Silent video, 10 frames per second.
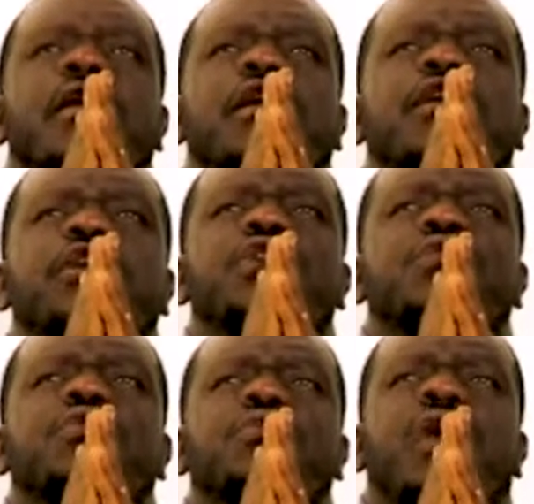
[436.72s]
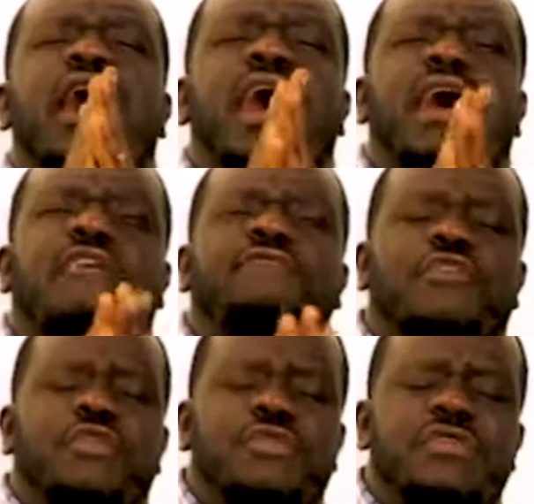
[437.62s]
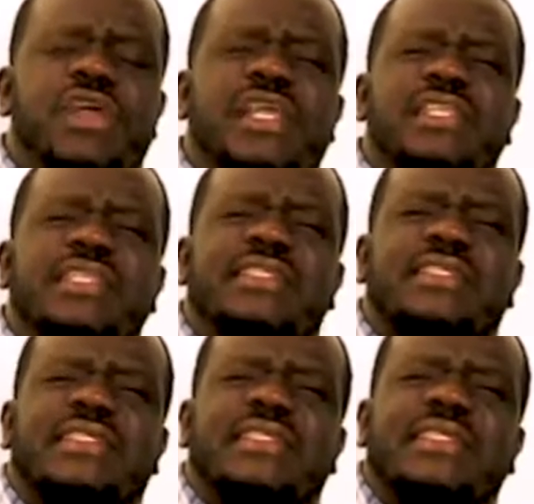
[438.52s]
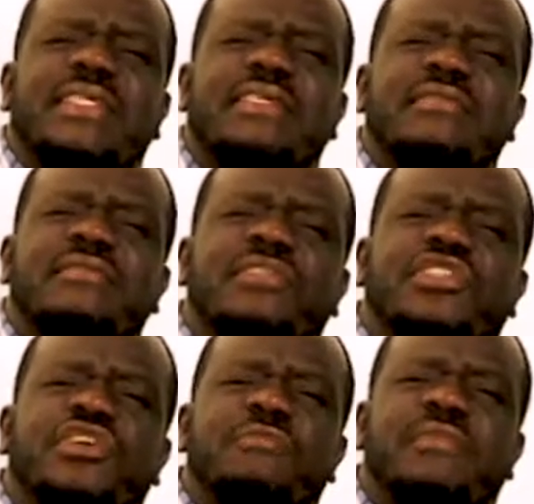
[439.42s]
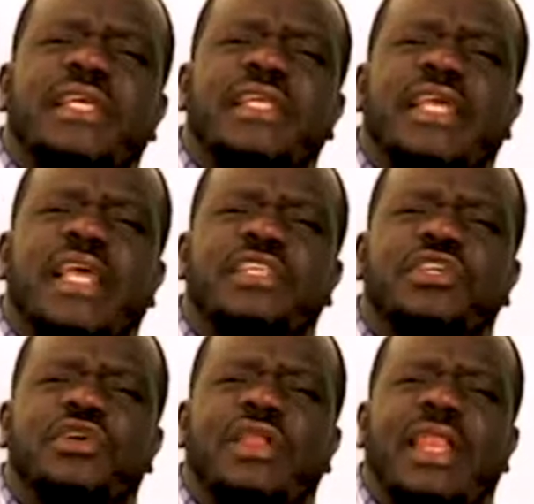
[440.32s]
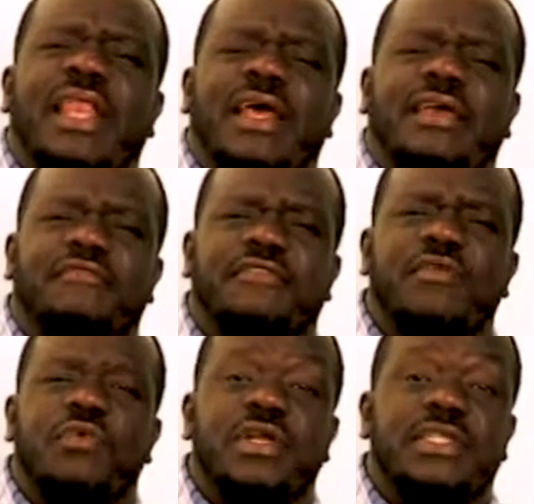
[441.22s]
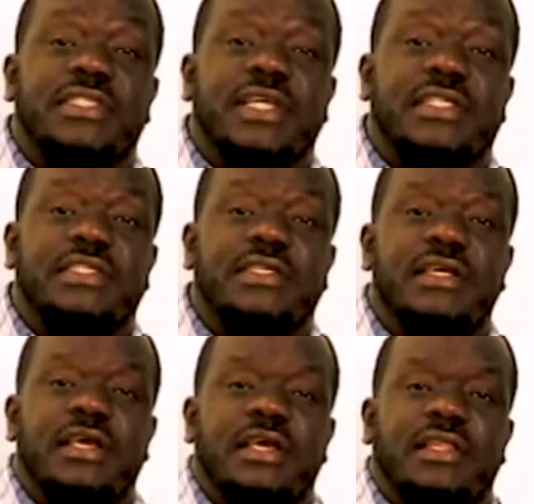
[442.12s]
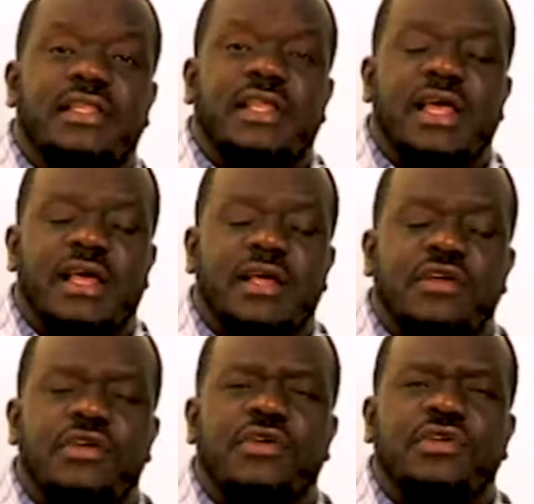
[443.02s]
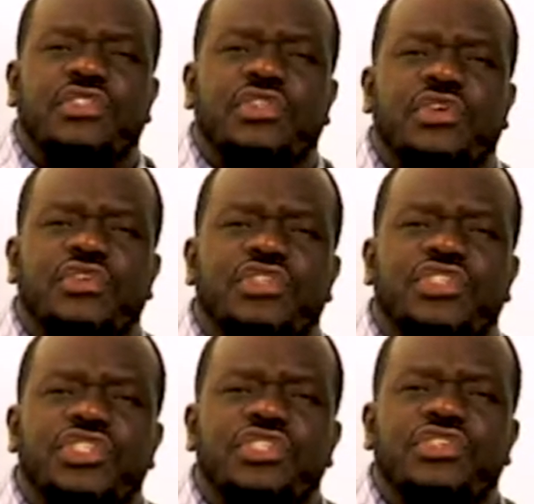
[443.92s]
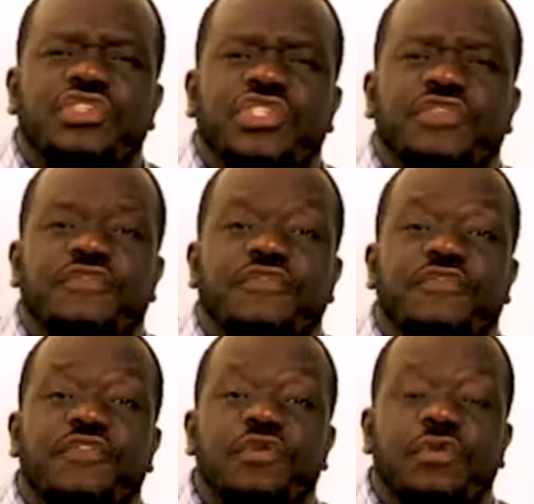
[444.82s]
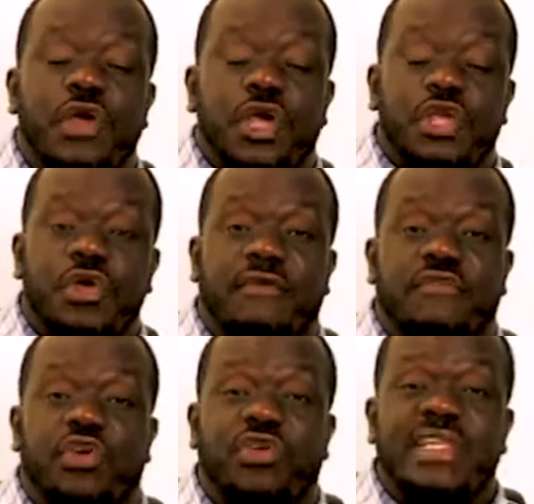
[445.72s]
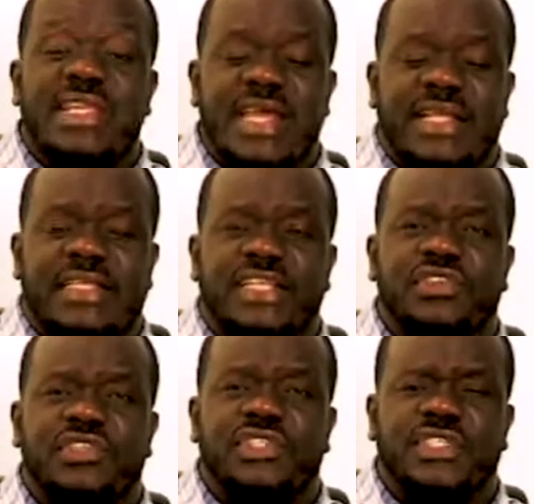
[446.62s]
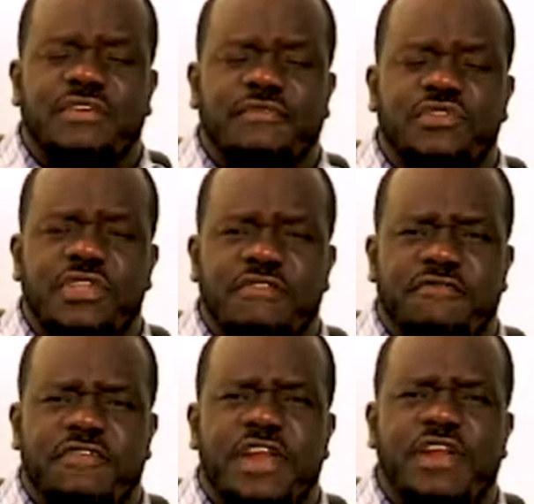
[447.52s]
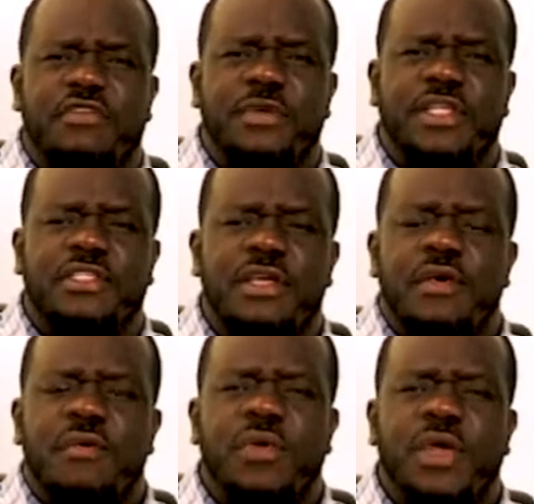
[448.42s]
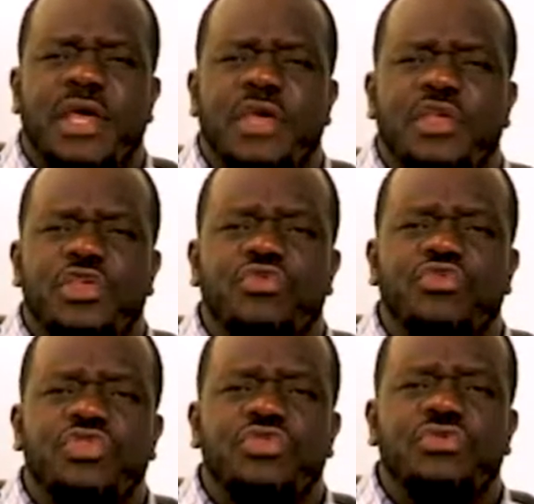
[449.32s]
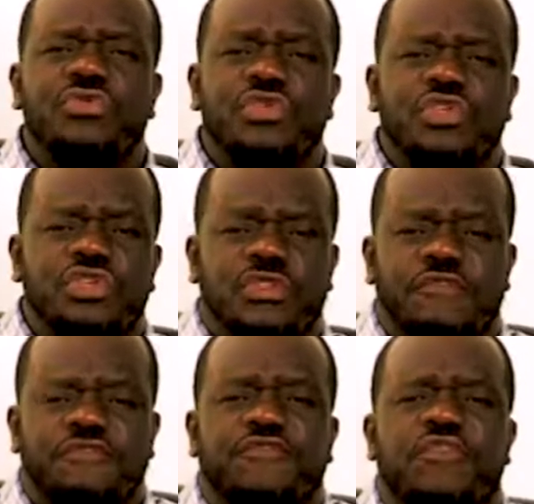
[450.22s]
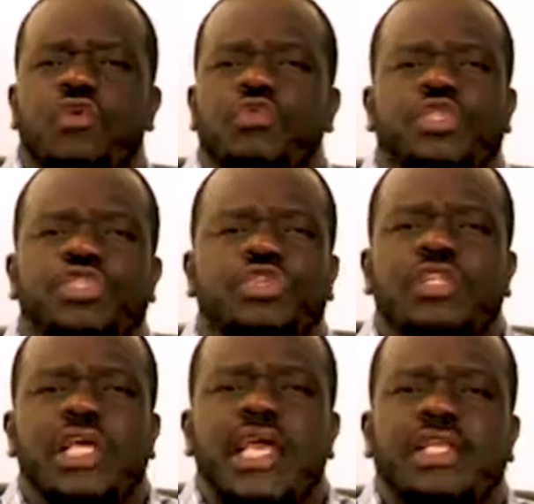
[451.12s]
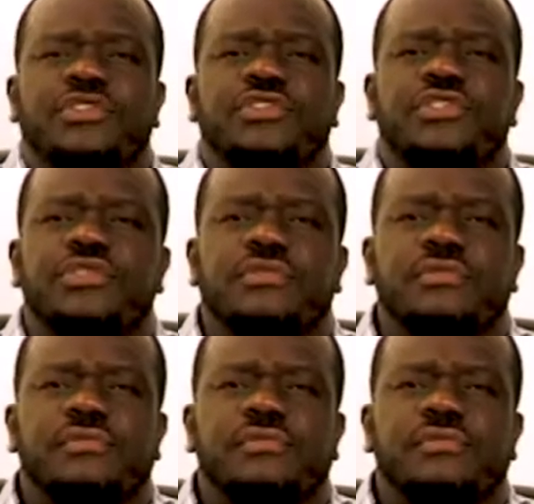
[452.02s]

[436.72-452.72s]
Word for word: you have already sealed something in your life. And what is that? God's continuous flow. You have connected yourself to the environment where you, you, you the flow will surely get to you.